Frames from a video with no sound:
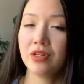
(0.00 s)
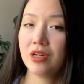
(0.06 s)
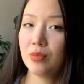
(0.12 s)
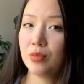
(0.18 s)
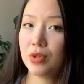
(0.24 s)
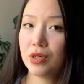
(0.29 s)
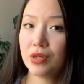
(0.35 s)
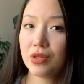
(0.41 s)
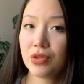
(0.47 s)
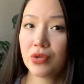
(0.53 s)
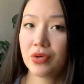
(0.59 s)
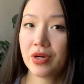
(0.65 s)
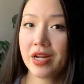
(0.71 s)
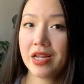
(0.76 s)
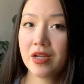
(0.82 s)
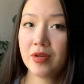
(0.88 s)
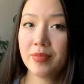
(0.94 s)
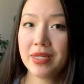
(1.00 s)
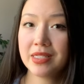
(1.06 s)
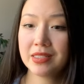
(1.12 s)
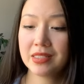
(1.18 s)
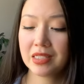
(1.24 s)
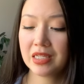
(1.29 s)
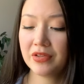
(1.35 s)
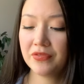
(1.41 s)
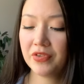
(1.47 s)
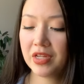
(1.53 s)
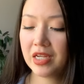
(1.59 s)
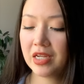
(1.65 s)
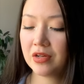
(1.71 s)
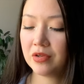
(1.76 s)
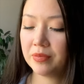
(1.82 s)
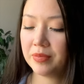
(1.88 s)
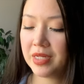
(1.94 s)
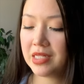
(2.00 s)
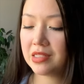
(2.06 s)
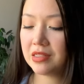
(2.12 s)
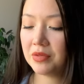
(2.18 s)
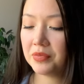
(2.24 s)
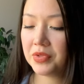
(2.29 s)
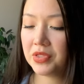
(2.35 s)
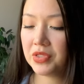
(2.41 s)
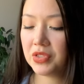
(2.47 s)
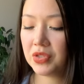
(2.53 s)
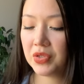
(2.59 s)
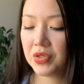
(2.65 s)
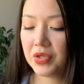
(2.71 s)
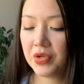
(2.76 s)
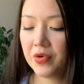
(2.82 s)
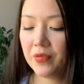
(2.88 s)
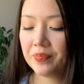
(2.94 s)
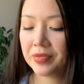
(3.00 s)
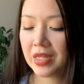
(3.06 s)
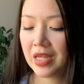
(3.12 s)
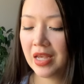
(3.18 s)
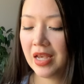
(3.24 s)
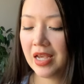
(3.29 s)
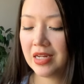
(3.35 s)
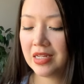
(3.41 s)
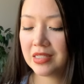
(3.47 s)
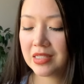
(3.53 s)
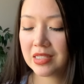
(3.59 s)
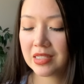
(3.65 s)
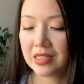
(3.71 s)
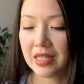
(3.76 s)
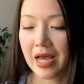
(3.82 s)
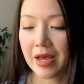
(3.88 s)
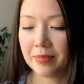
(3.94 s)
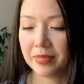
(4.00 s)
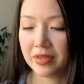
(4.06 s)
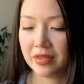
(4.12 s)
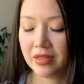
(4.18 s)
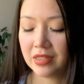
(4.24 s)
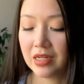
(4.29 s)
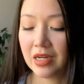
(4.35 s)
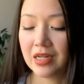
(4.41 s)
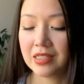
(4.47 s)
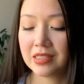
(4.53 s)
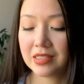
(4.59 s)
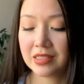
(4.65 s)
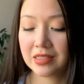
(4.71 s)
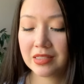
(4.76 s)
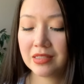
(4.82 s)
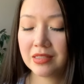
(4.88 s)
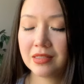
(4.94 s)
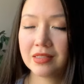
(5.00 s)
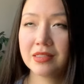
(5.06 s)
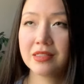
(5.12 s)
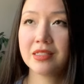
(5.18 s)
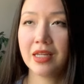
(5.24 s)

number 3, could be significant or mean something to you. And it's telepathy.